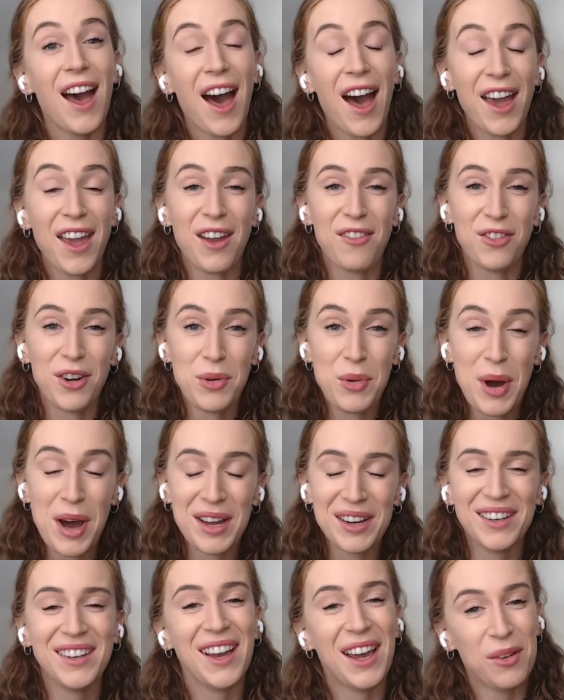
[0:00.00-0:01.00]
Hi
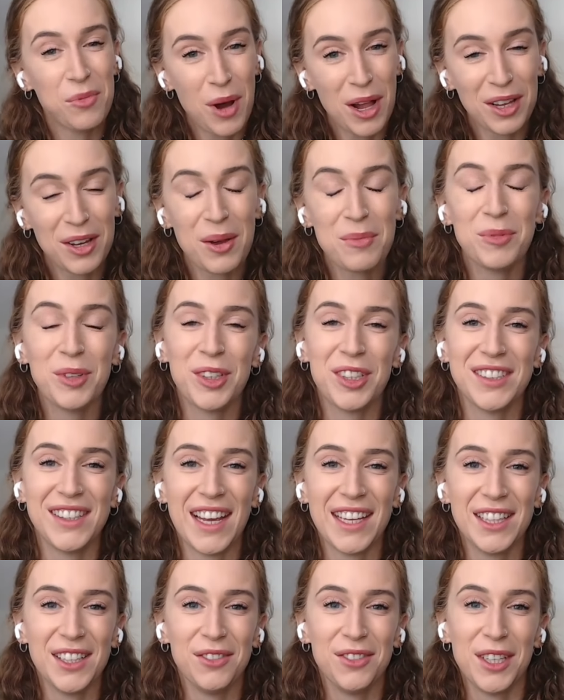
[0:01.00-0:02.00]
everyone, and welcome to the
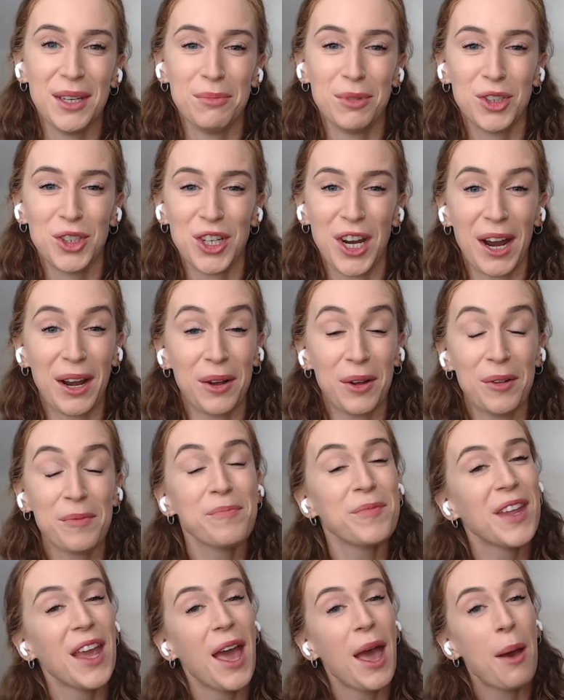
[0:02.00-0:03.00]
Native Teams channel.
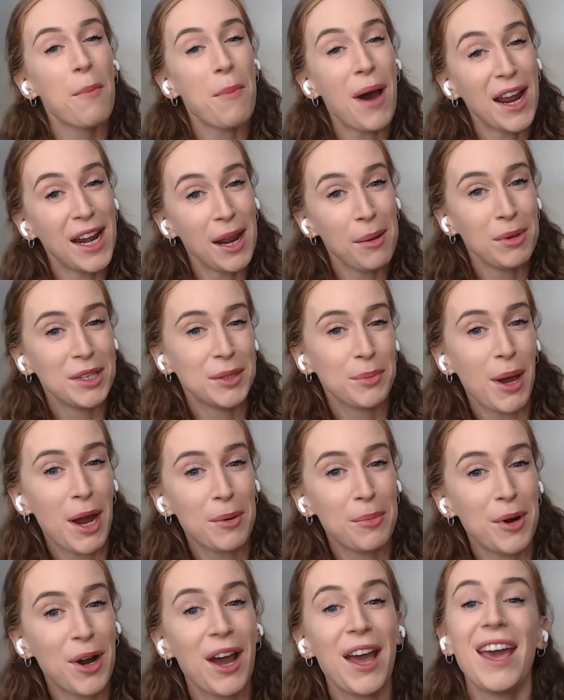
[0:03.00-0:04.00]
My name is
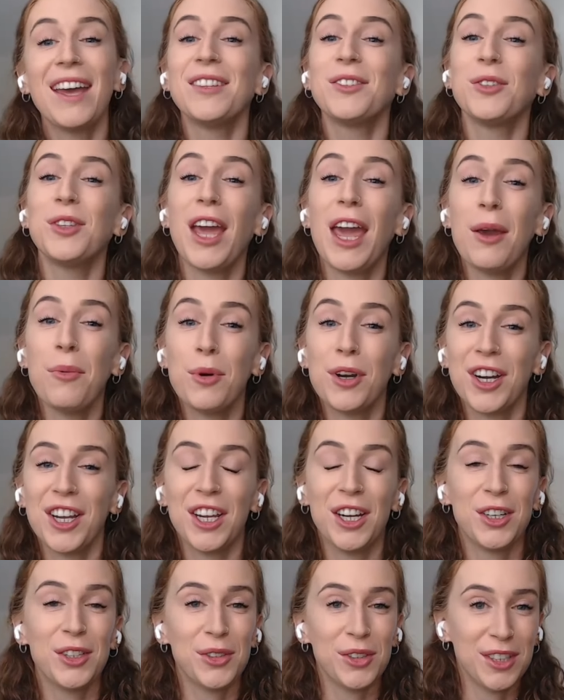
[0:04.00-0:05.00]
Barbara, and today we're
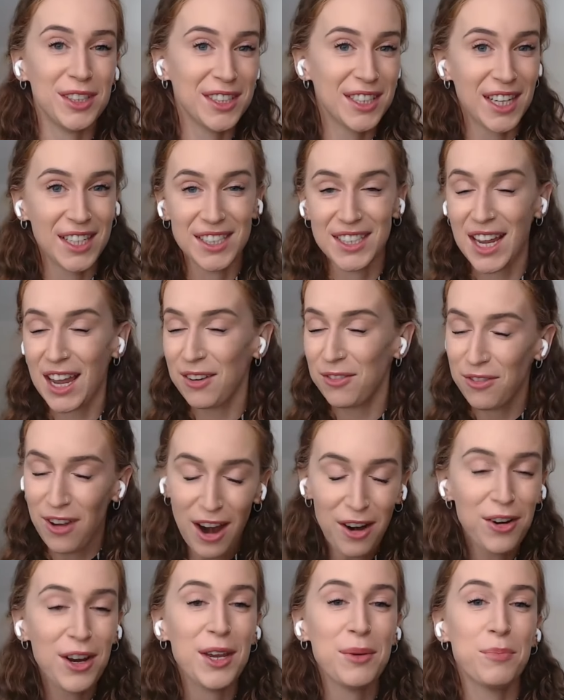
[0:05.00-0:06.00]
here to discuss a
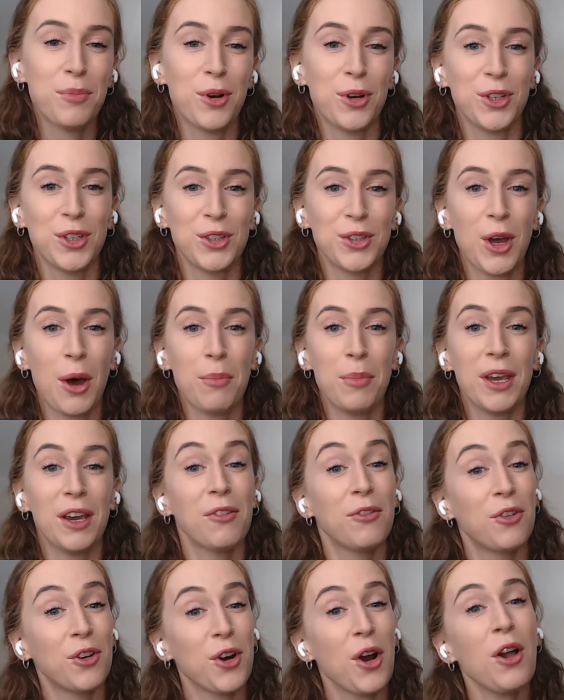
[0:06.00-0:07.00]
very important topic
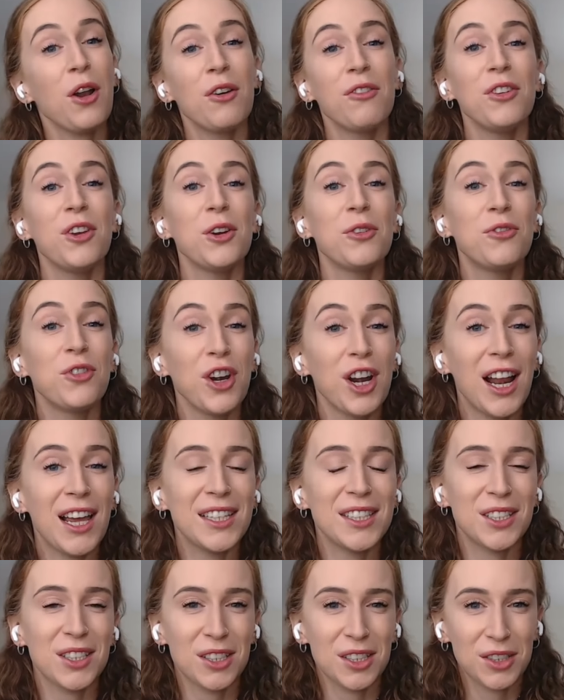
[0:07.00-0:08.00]
for all of you
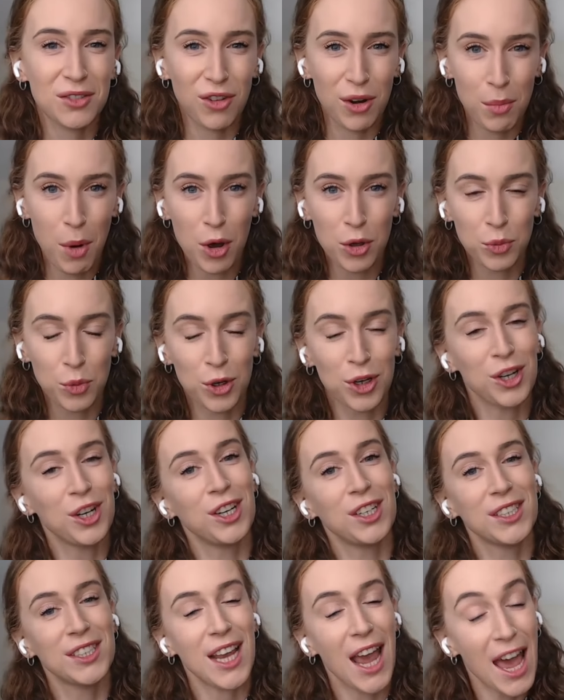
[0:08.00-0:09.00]
freelancers, remote
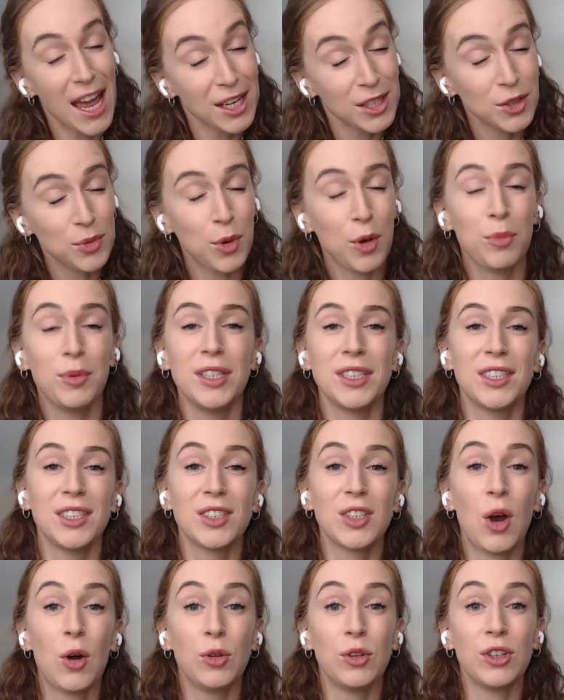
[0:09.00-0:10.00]
workers, and small
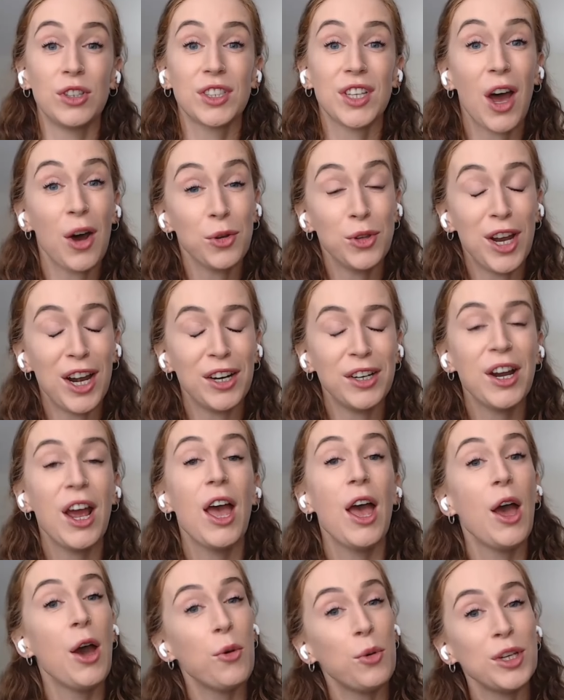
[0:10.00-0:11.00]
business owners out there,
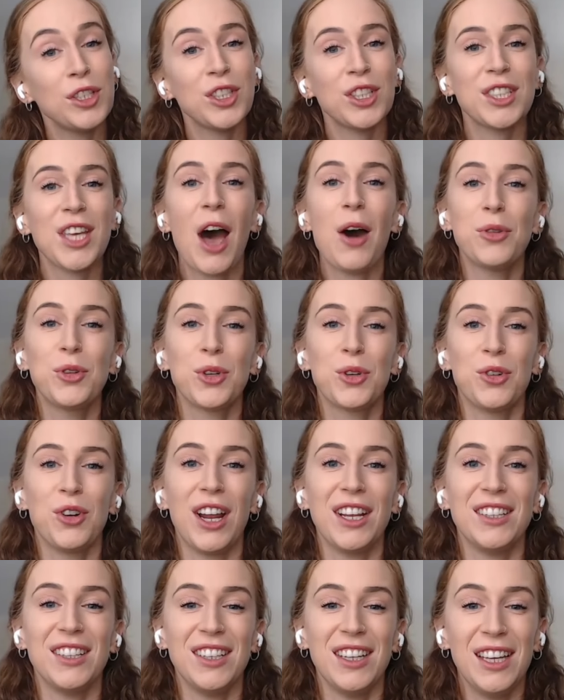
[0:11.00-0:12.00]
which is how to
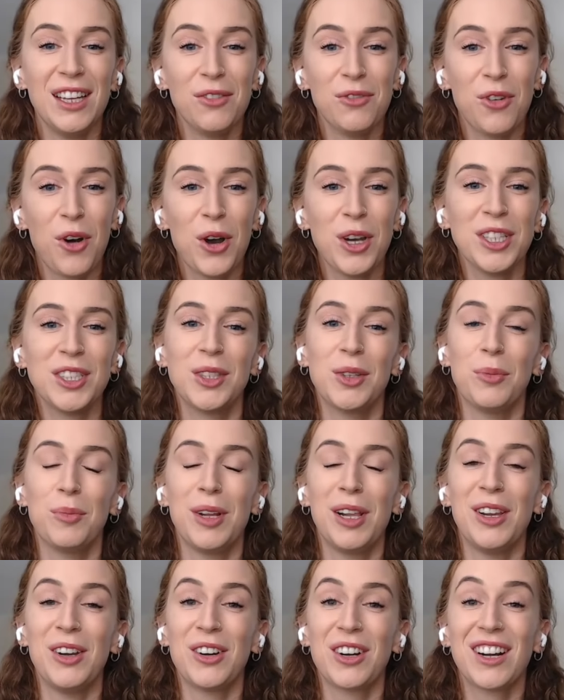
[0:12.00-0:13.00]
create an invoice to
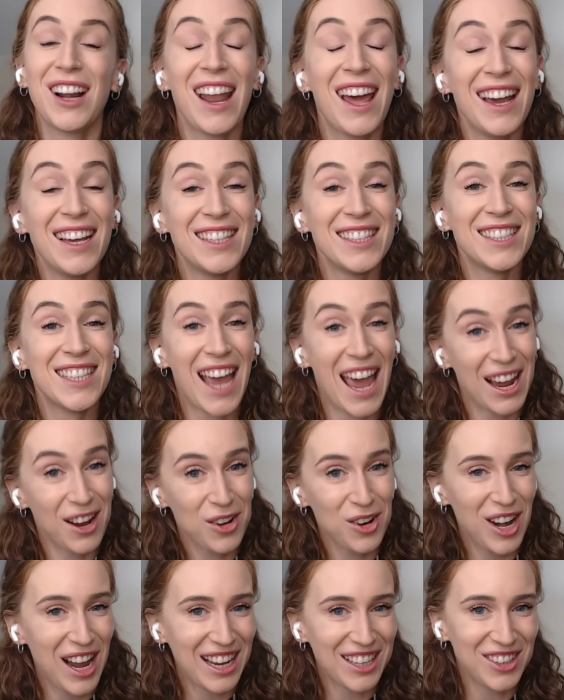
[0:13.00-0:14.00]
bill your clients and
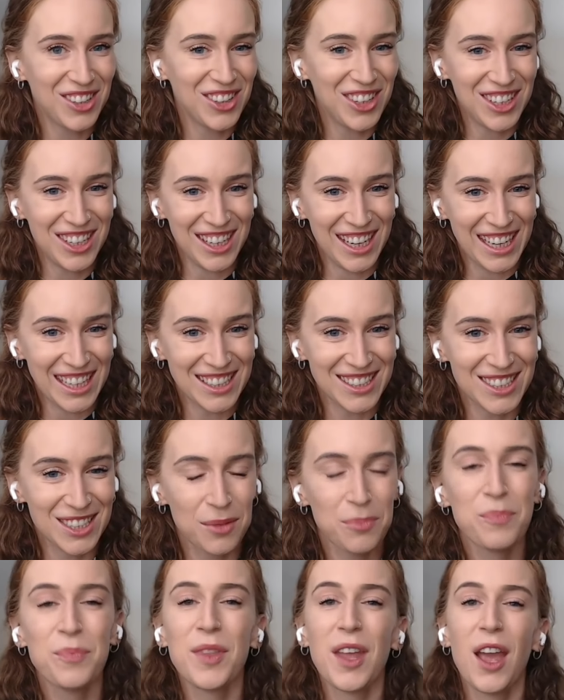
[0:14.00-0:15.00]
collect your earnings.